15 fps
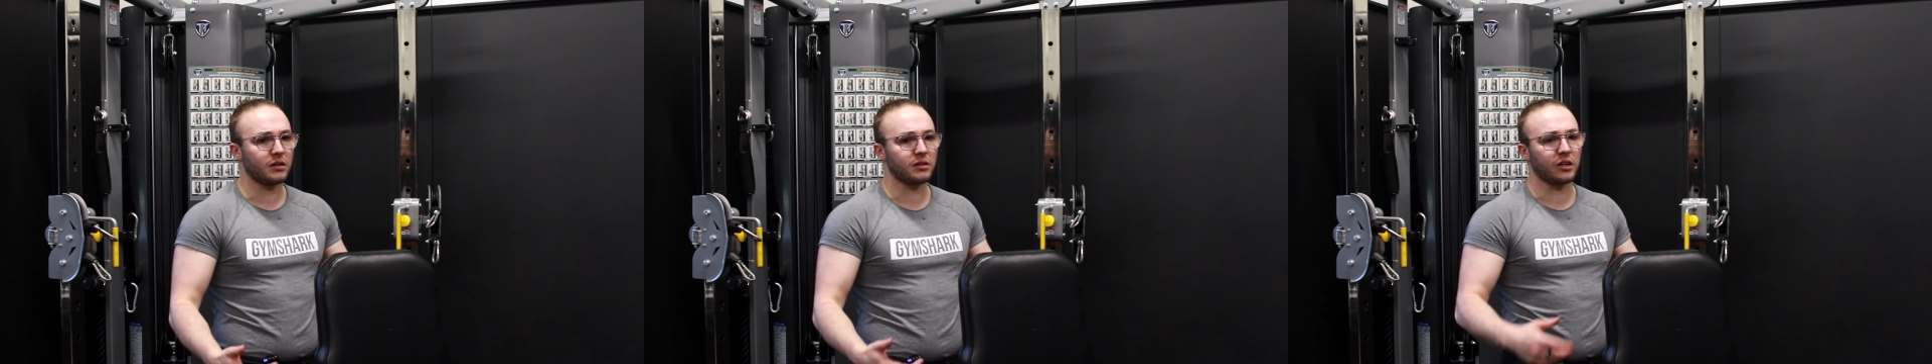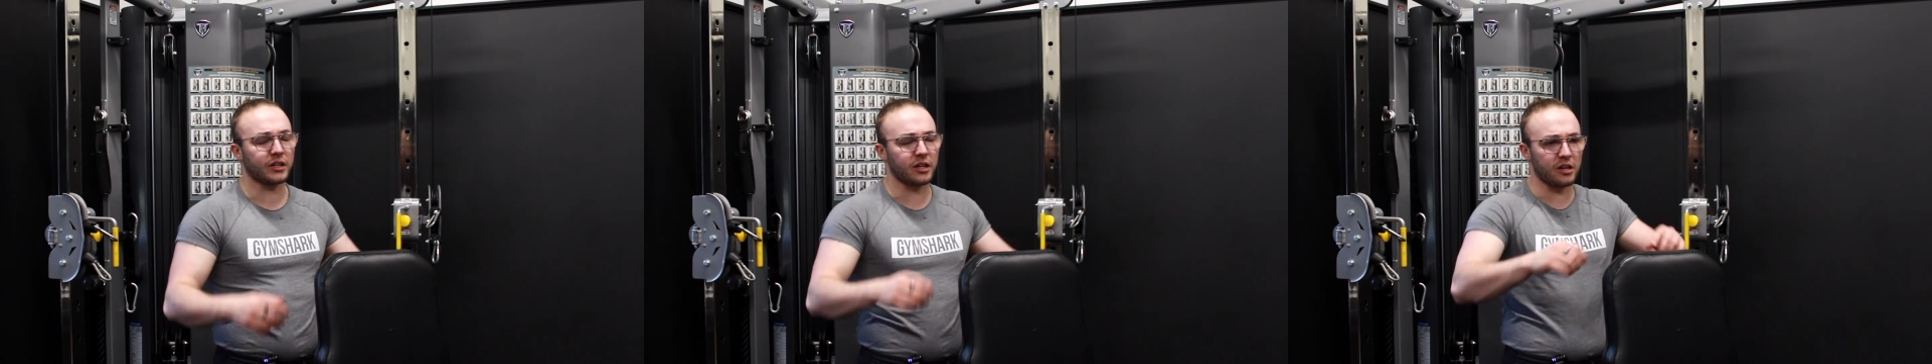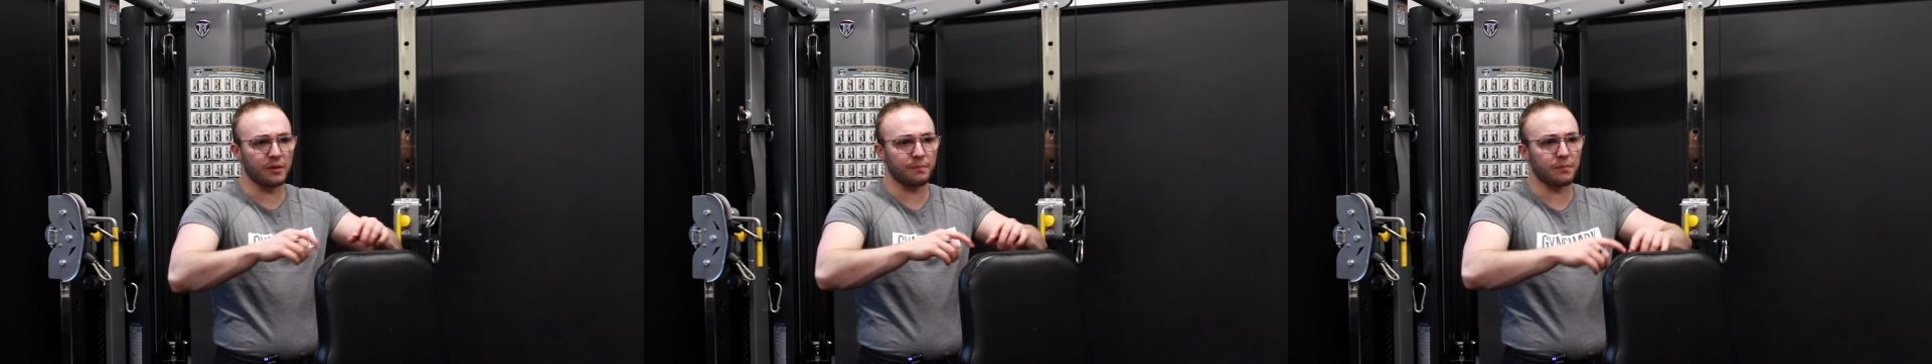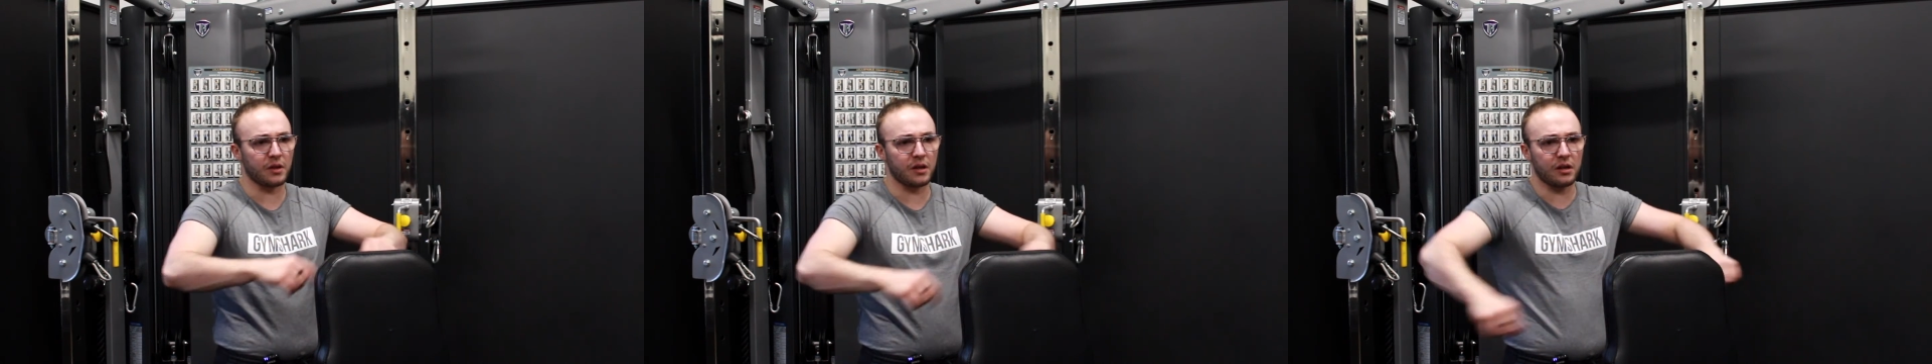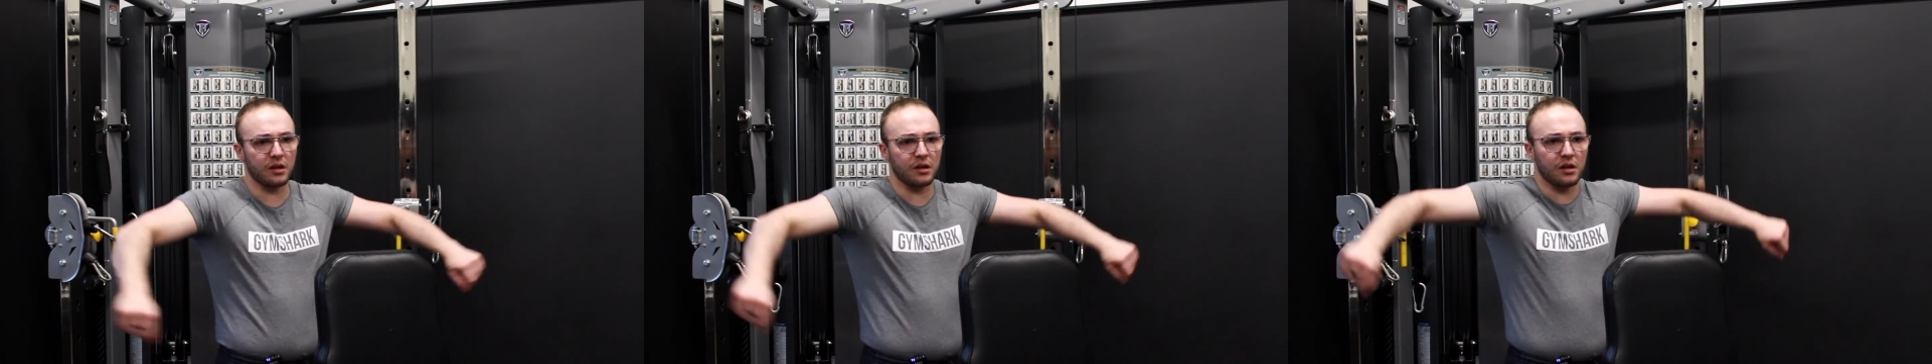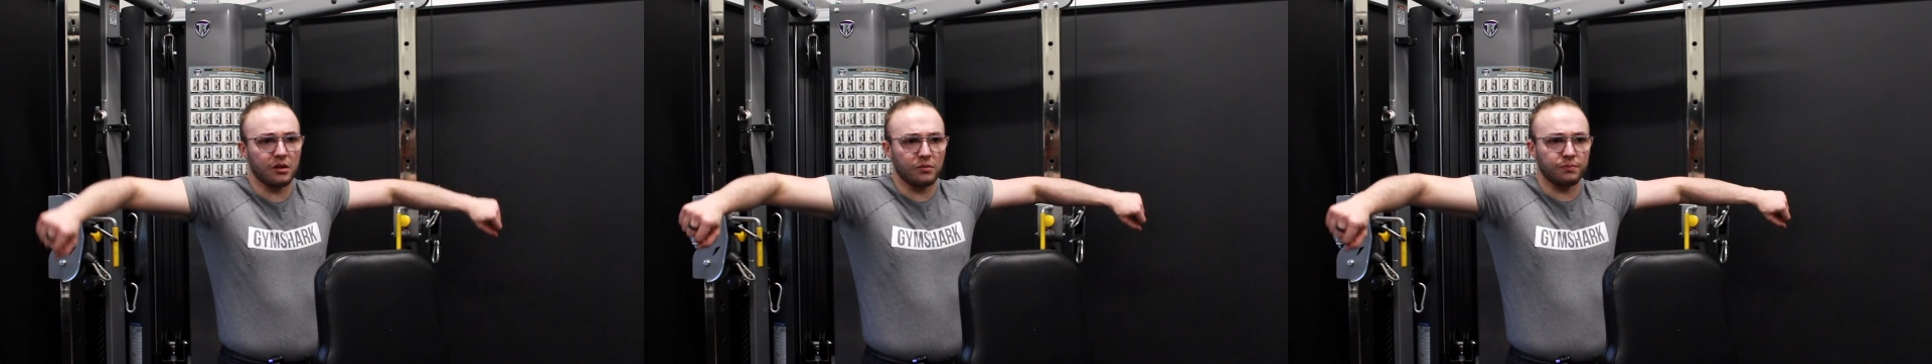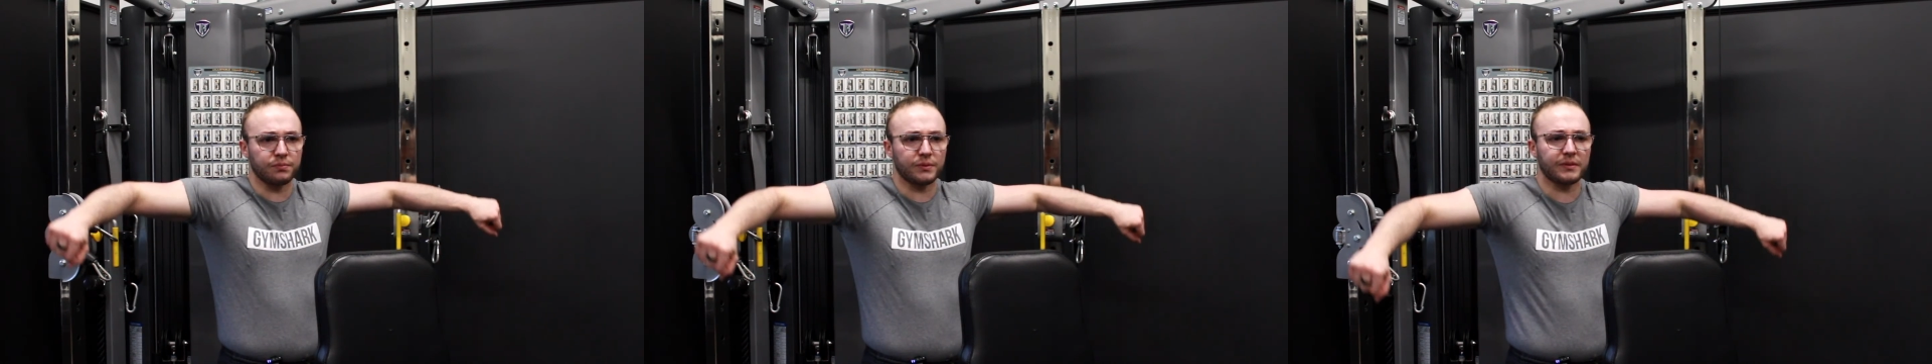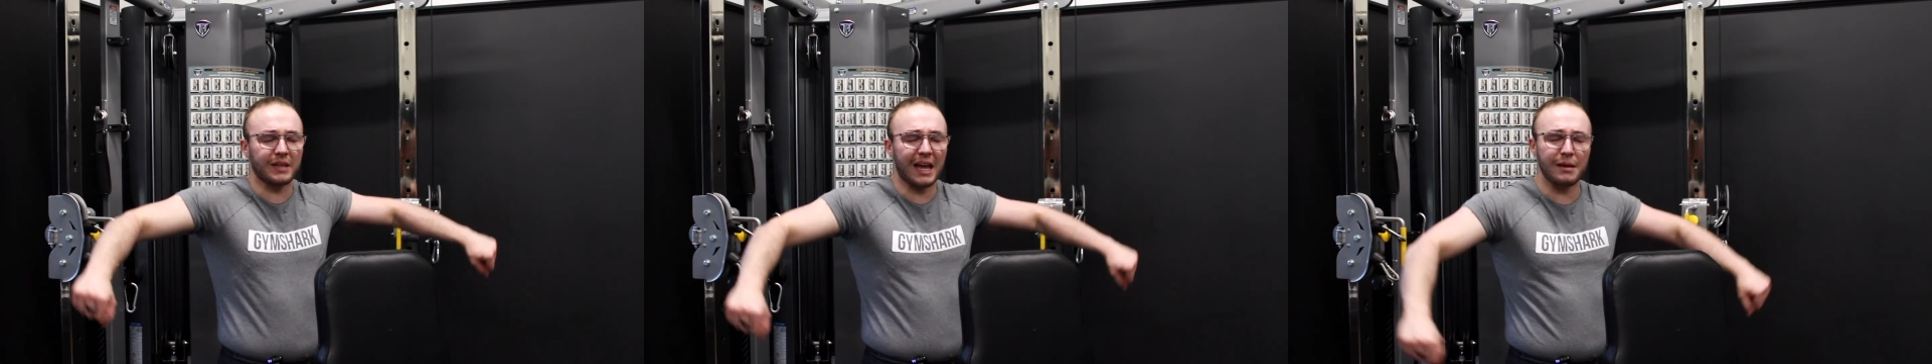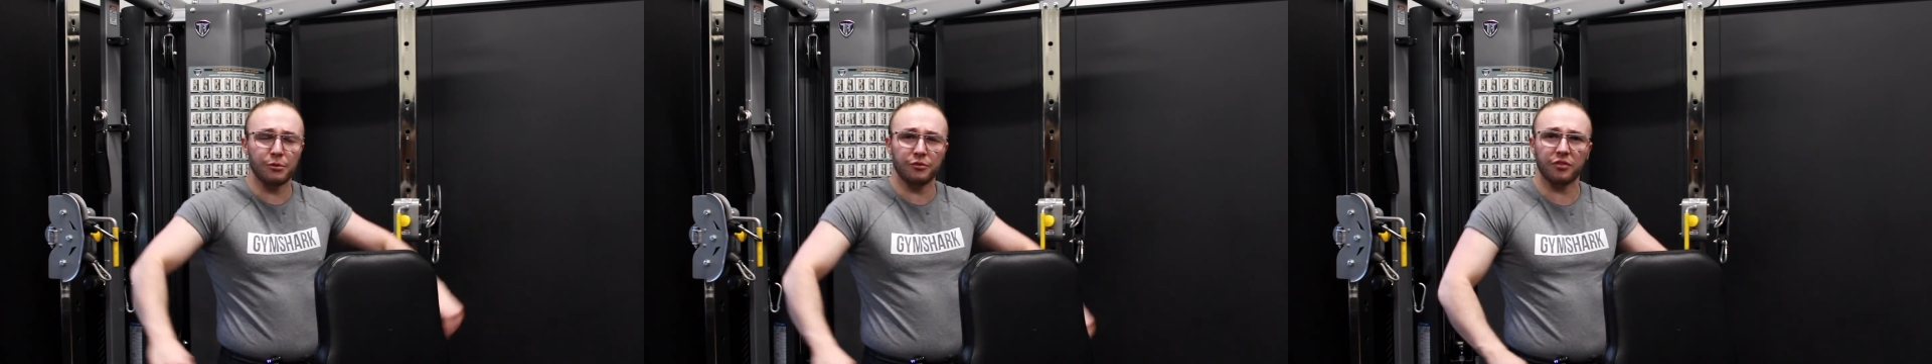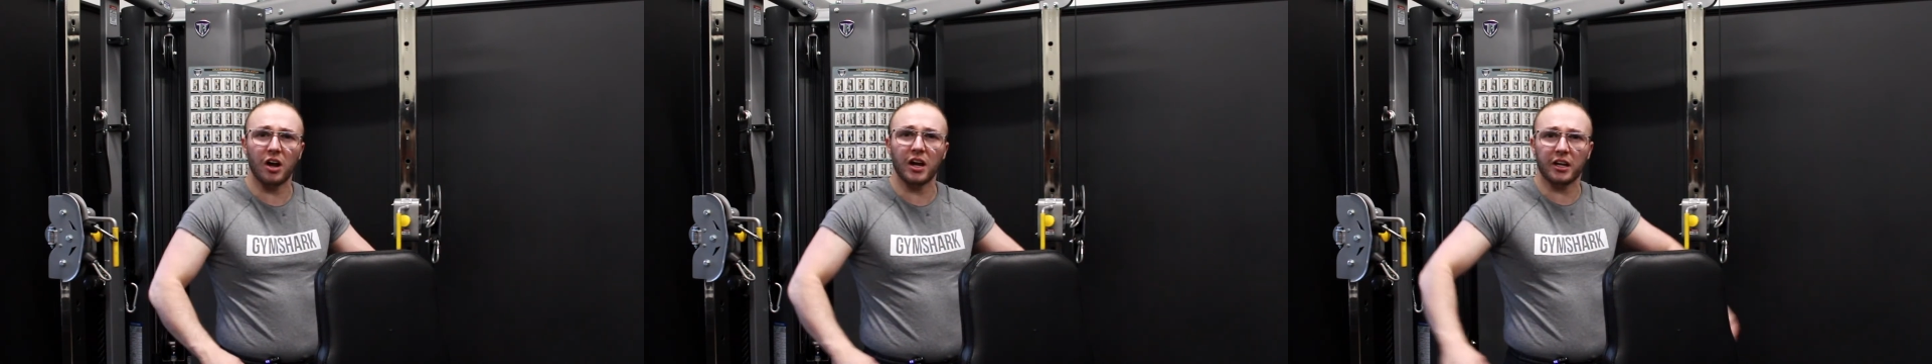like a cable fly,